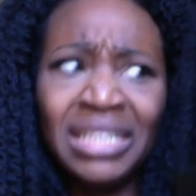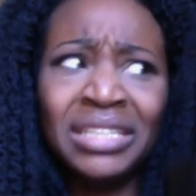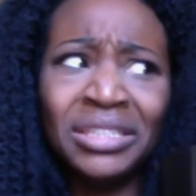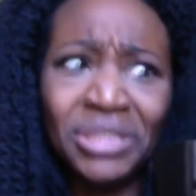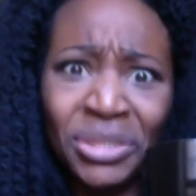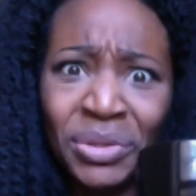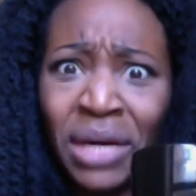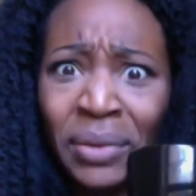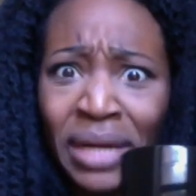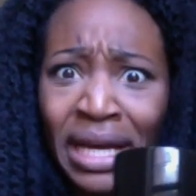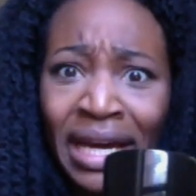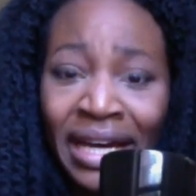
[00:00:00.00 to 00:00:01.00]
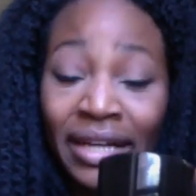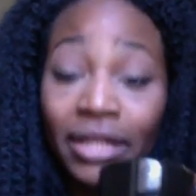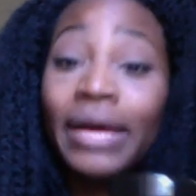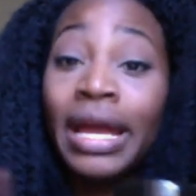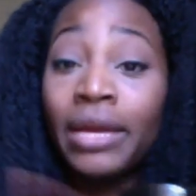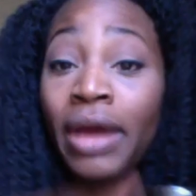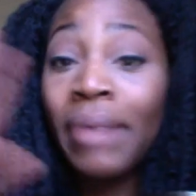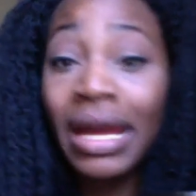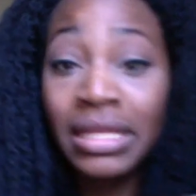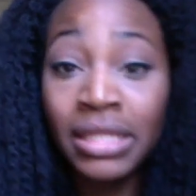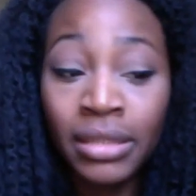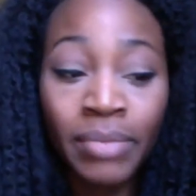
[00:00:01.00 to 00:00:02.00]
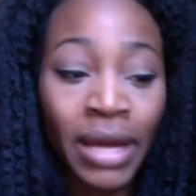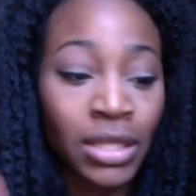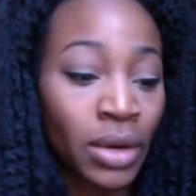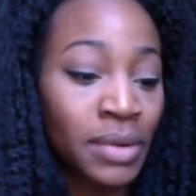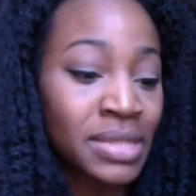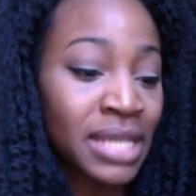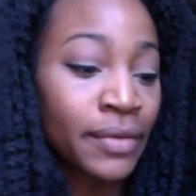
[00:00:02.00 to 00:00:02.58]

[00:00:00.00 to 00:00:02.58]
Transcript: you going to hell. Anyway, back to what I was saying.